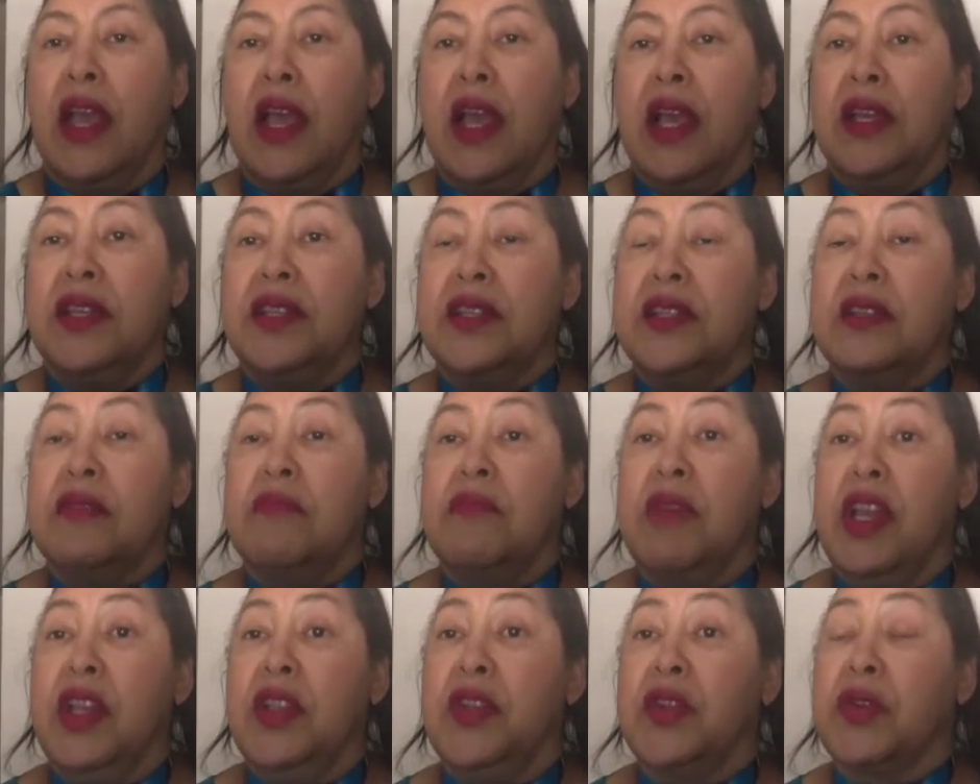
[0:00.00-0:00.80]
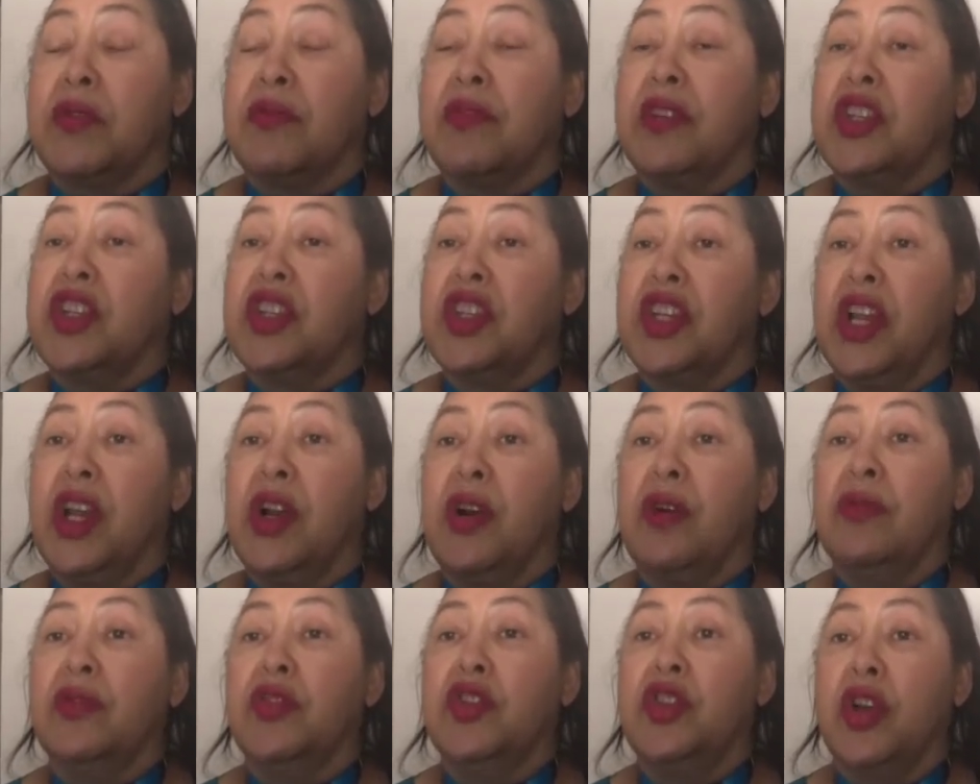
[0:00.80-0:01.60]
Estimates of the share
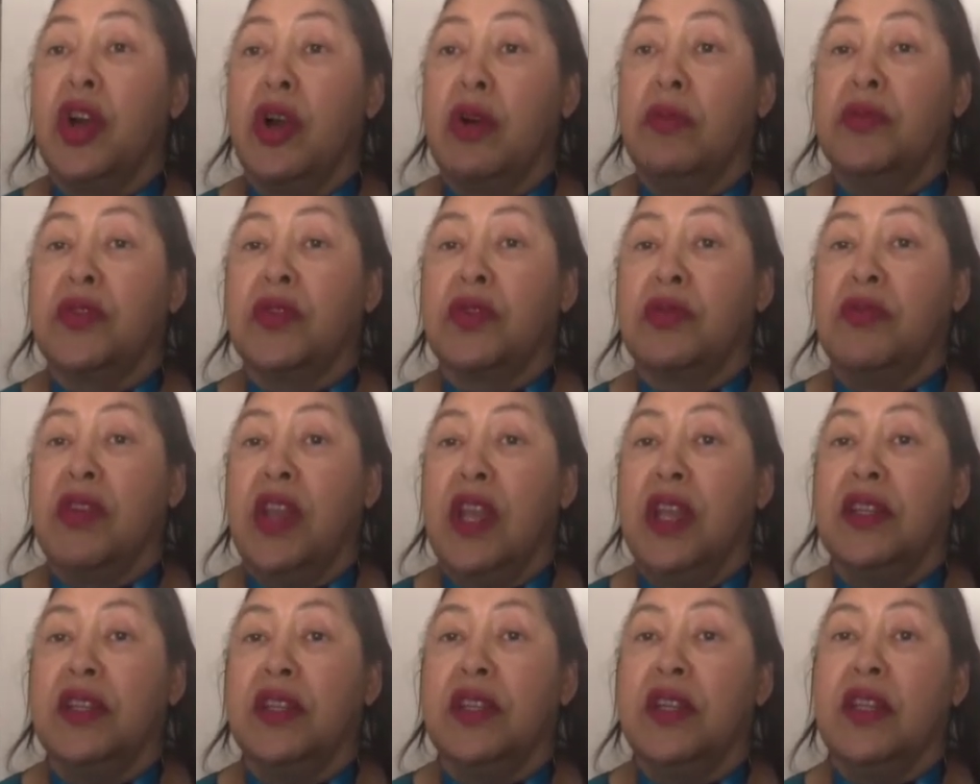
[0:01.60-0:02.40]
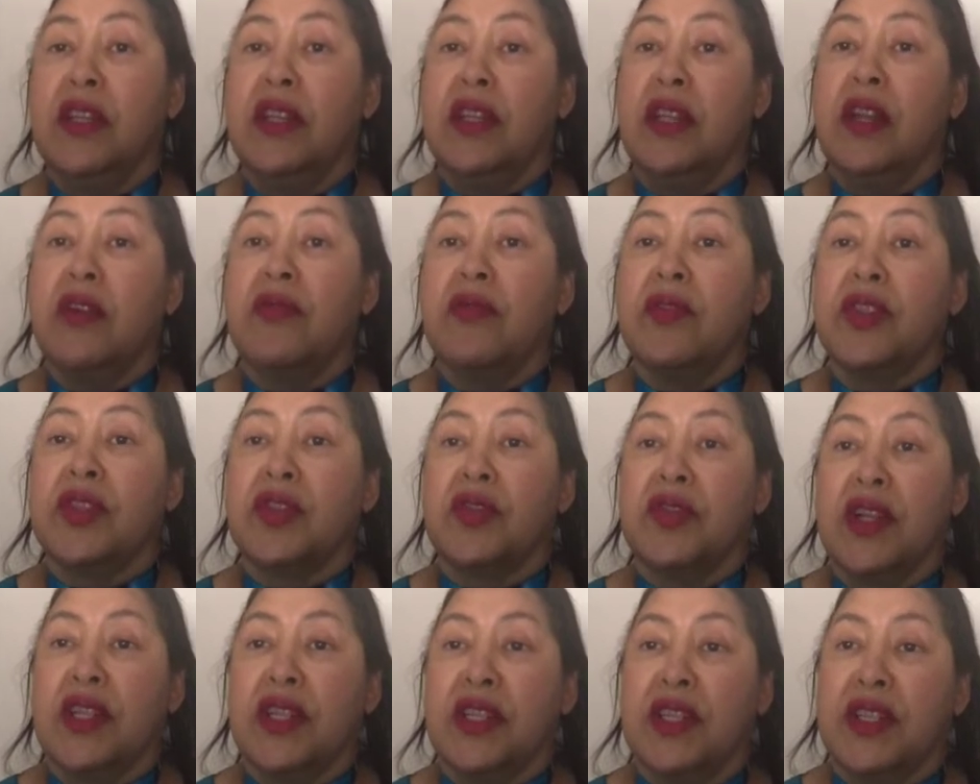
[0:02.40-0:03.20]
of jobs created in the
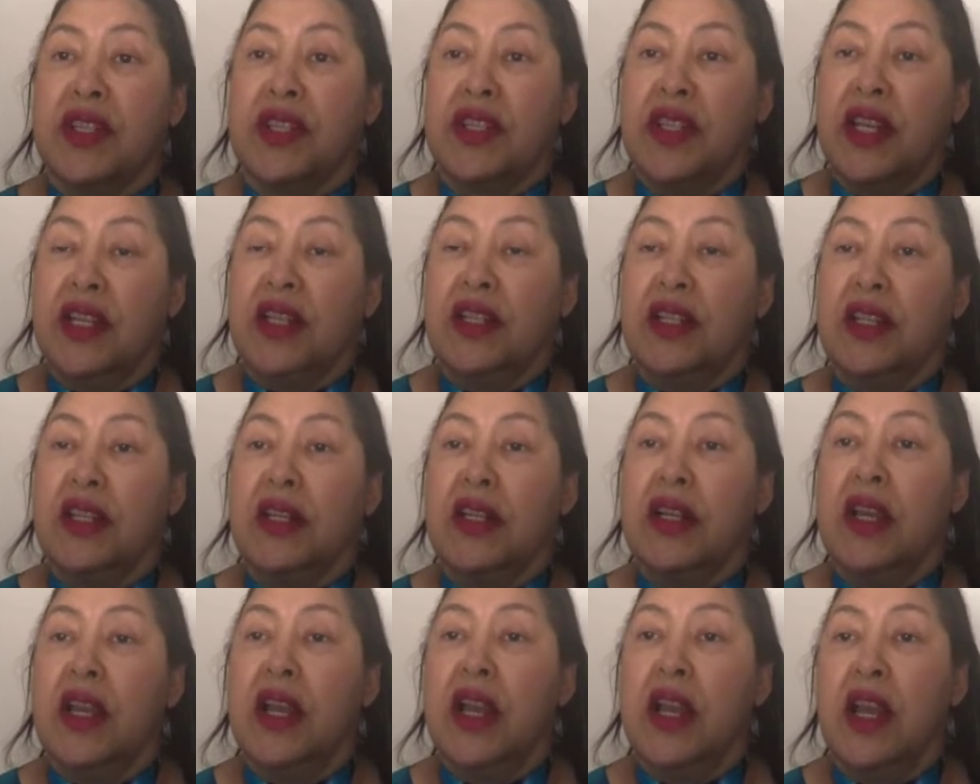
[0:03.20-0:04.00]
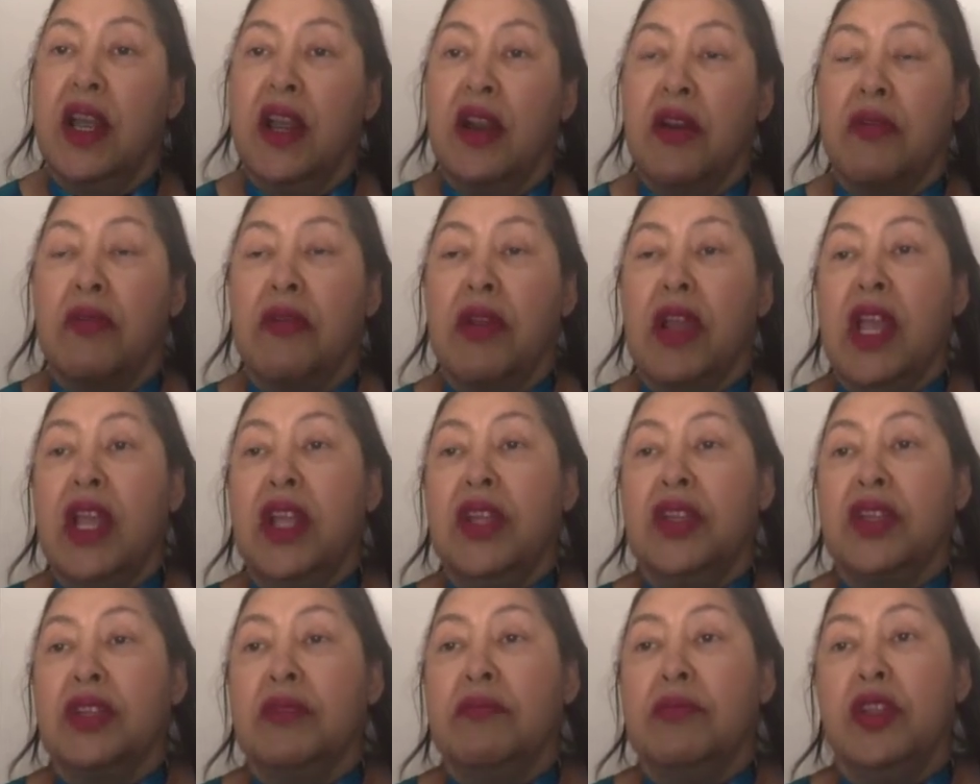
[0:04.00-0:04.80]
infrastructure sector
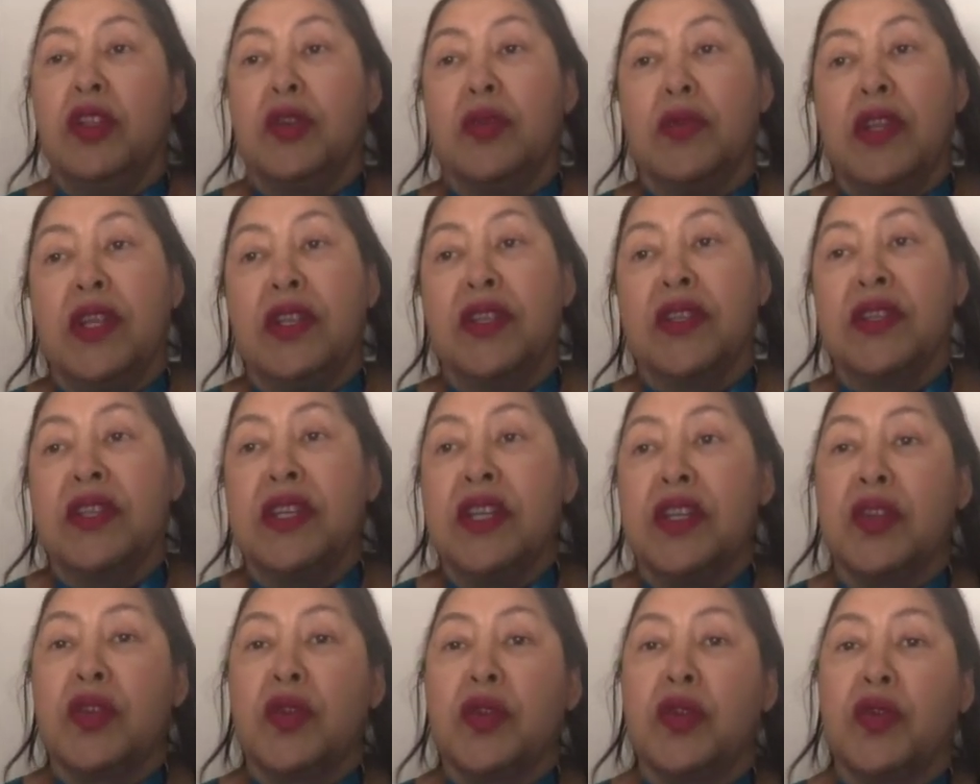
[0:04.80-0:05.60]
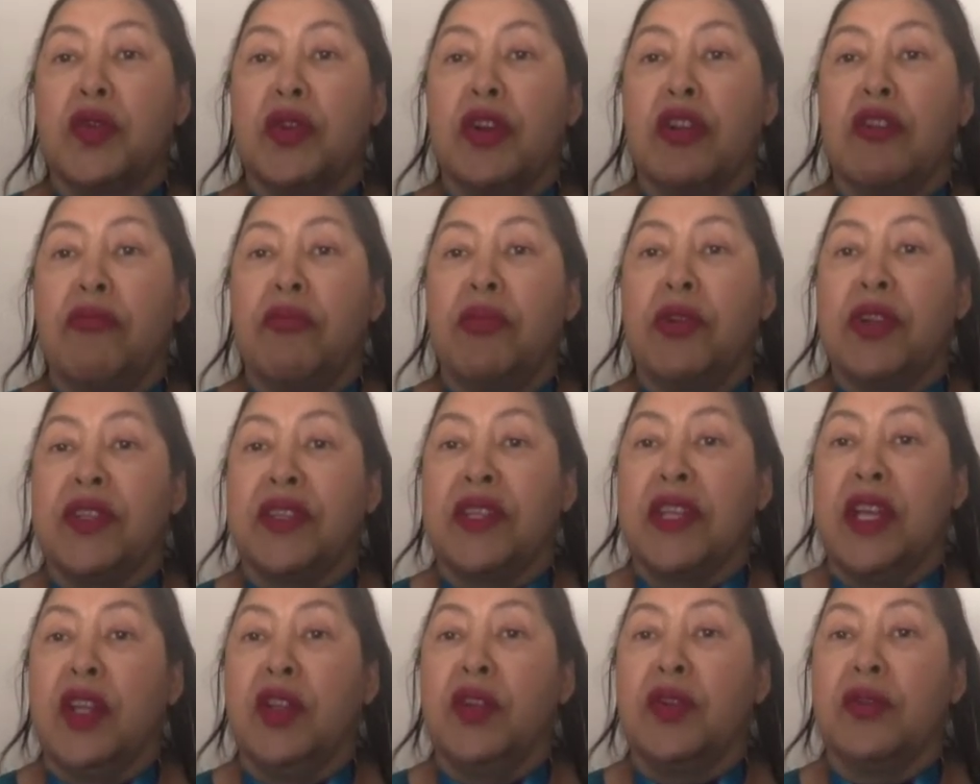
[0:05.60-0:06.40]
range at between 6 to
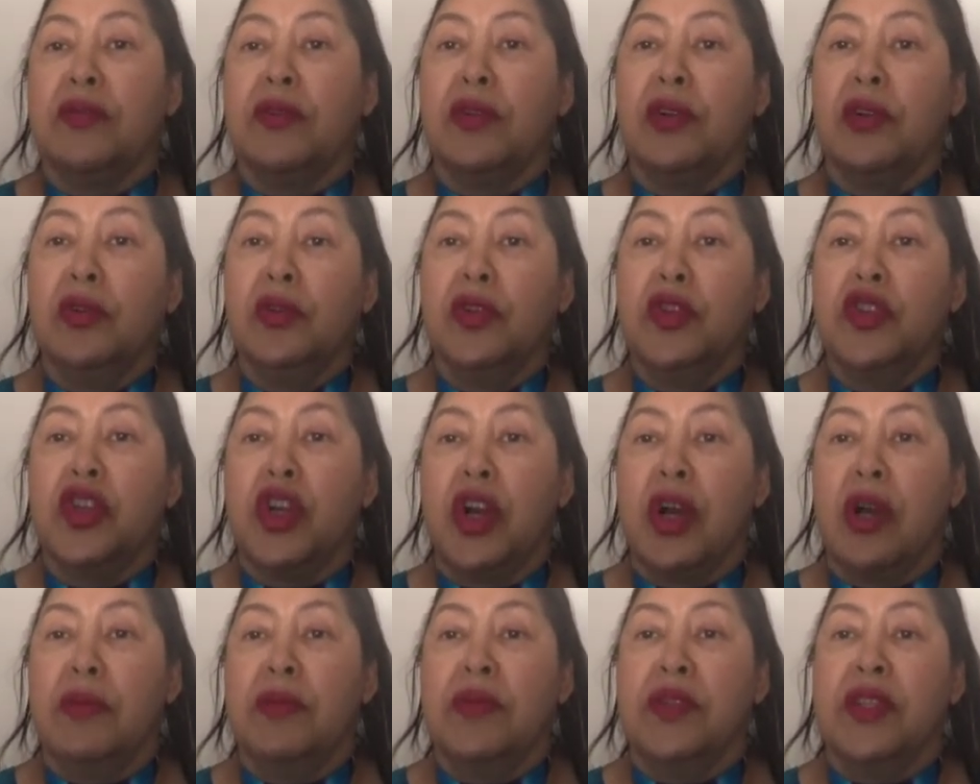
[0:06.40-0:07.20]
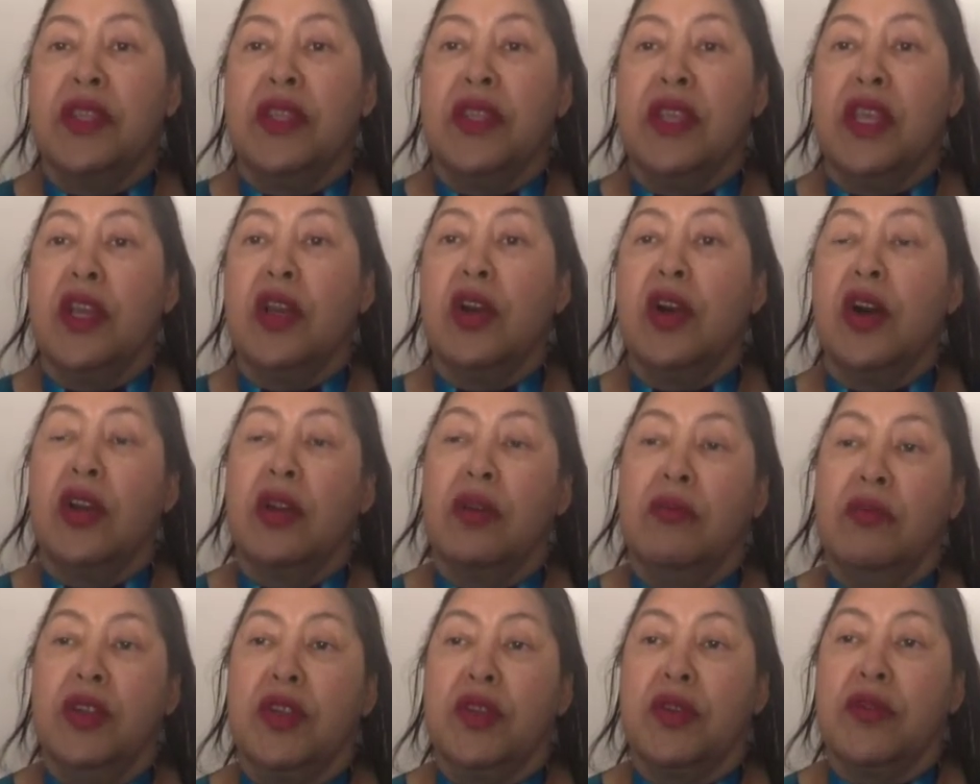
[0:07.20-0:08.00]
12% of all jobs in the
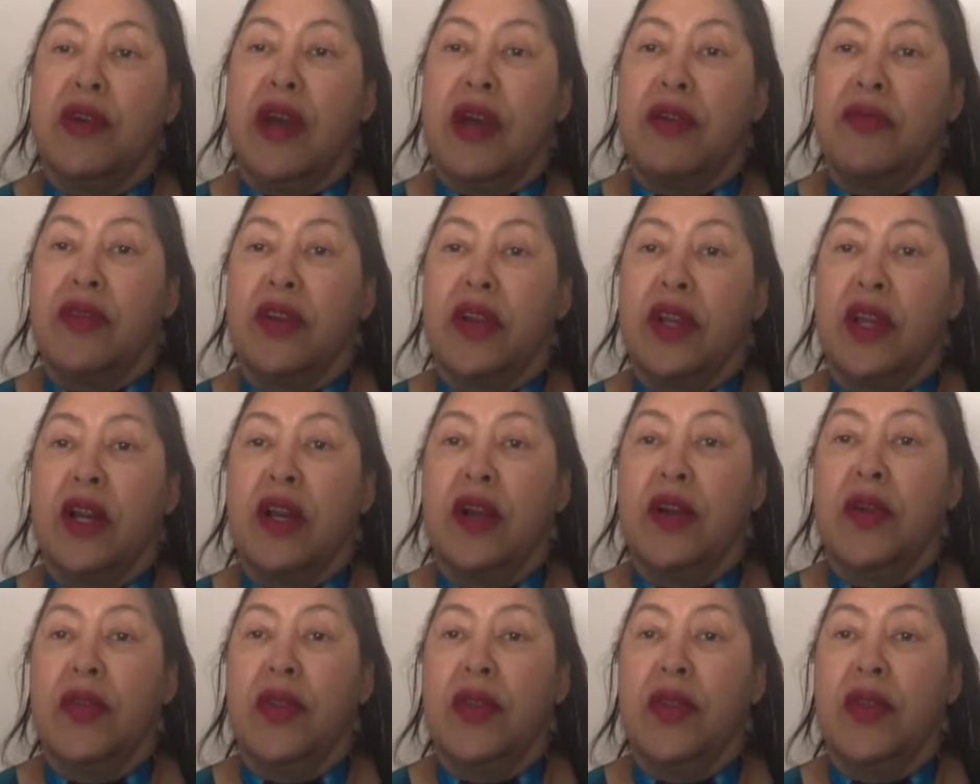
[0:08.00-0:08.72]
economies of Africa.